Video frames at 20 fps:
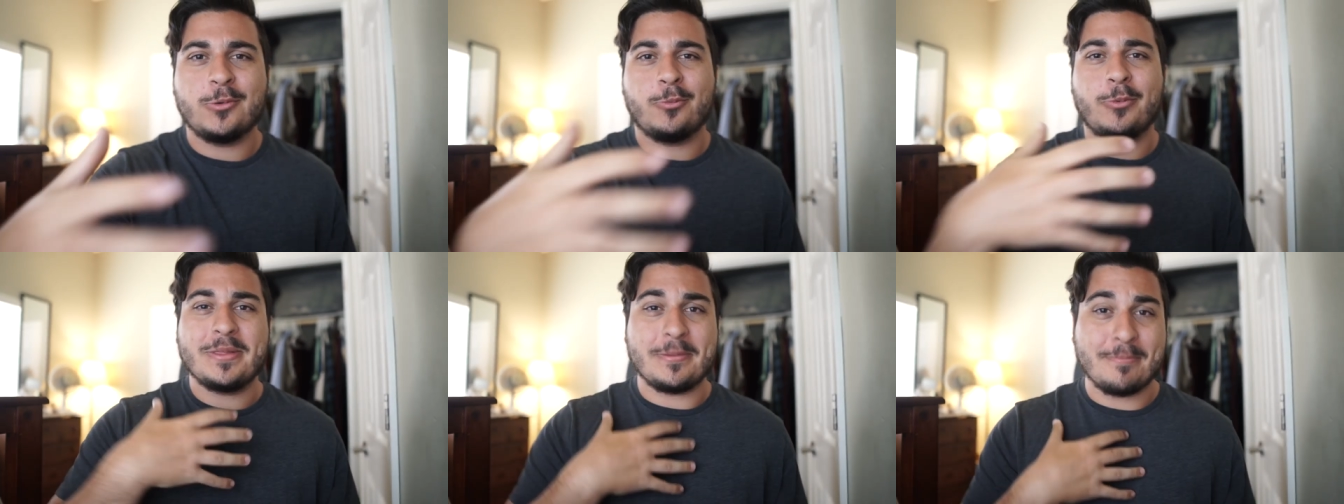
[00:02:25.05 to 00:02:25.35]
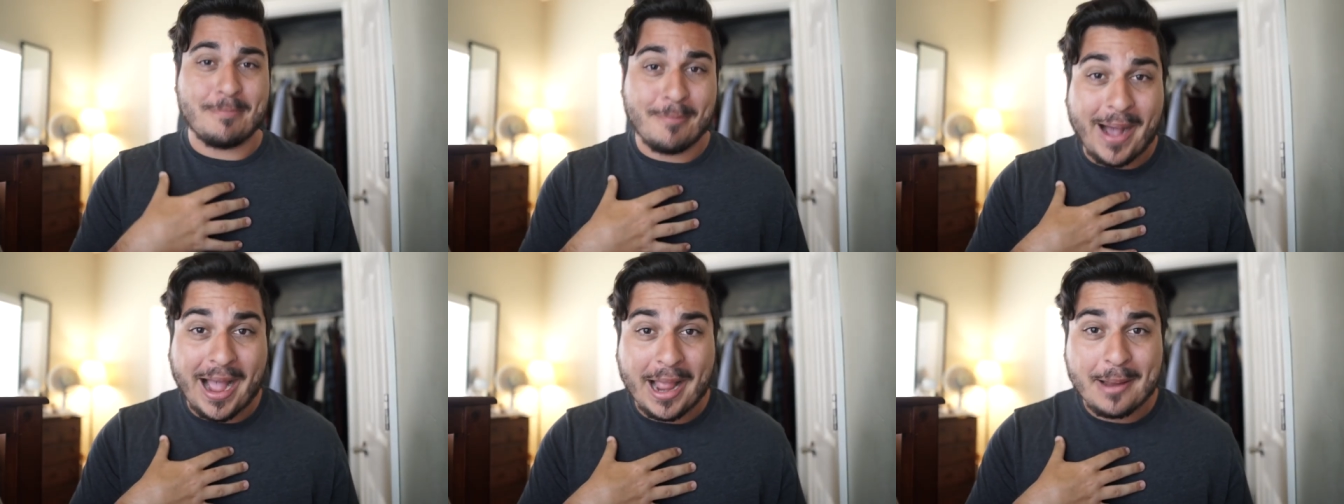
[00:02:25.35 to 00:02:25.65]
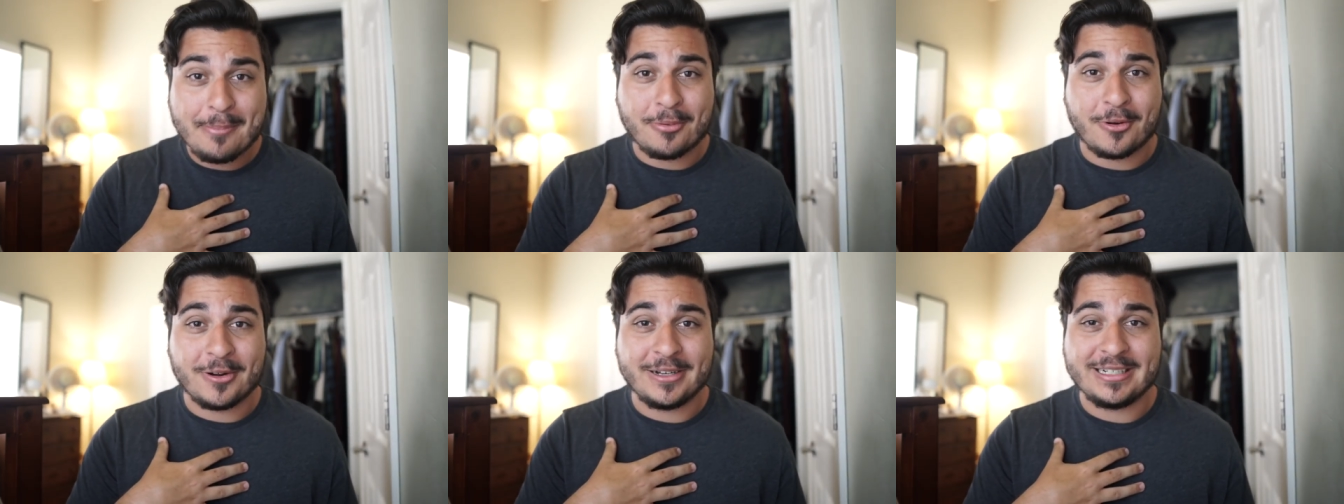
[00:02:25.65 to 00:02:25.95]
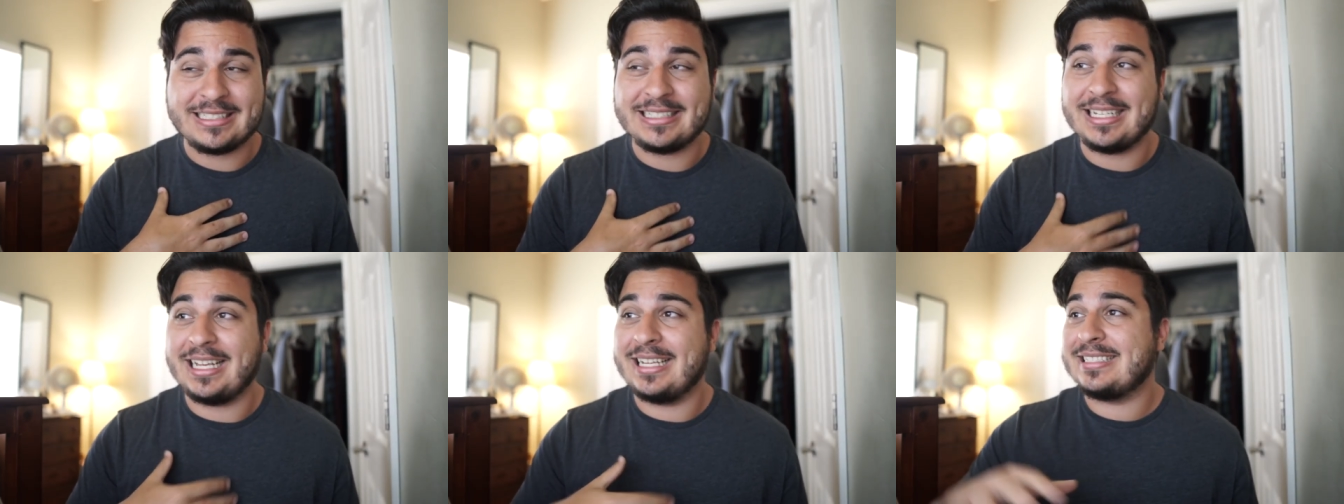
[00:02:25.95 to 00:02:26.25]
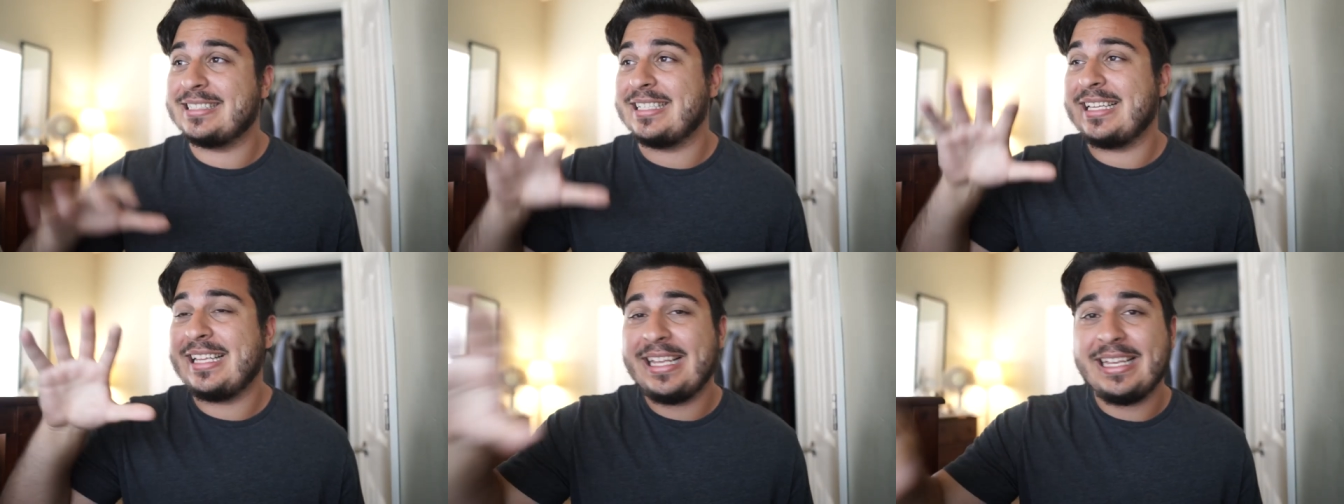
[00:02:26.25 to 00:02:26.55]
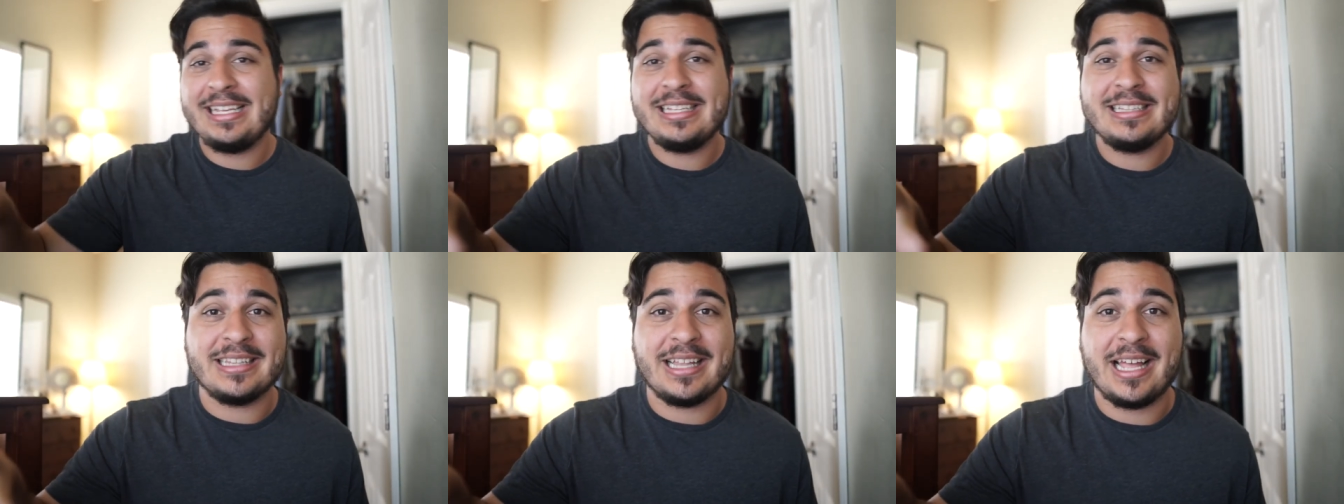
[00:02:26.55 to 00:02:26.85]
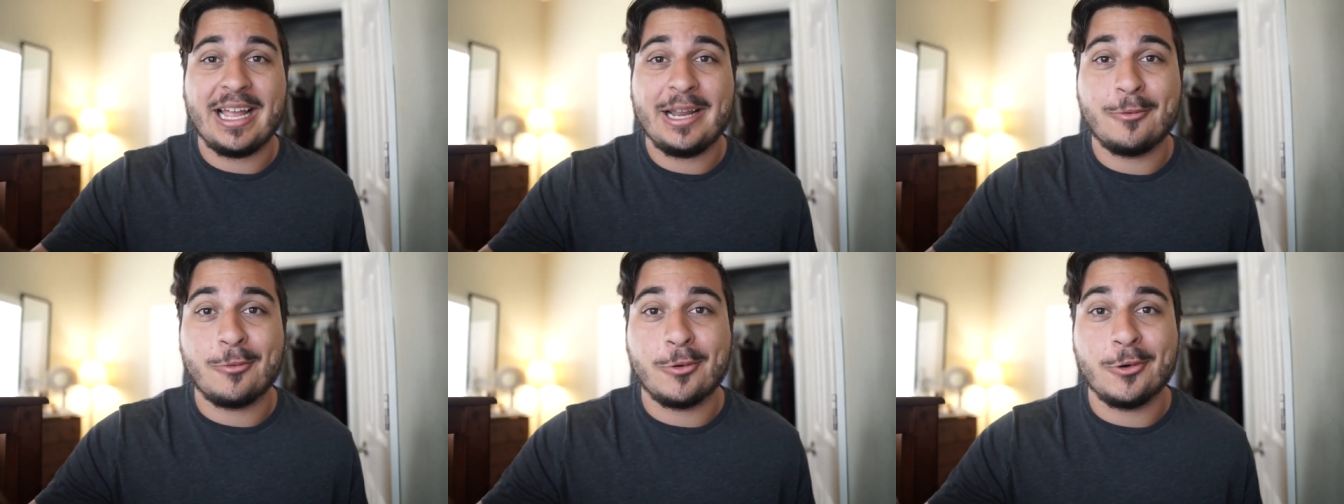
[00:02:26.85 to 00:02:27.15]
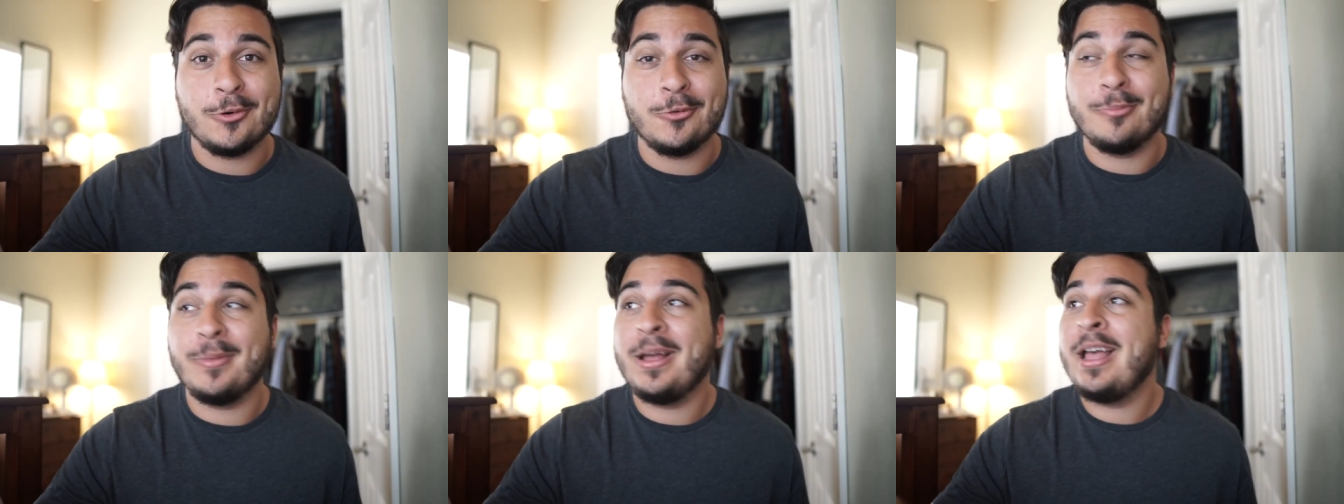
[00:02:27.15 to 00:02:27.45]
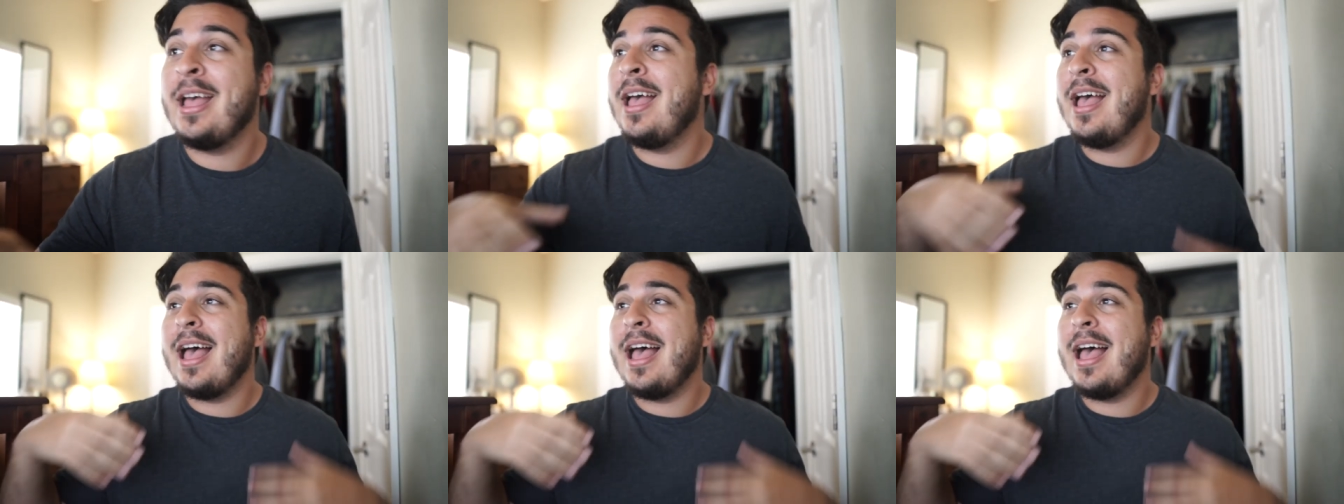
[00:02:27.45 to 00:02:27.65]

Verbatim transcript: with my presets in Lightroom.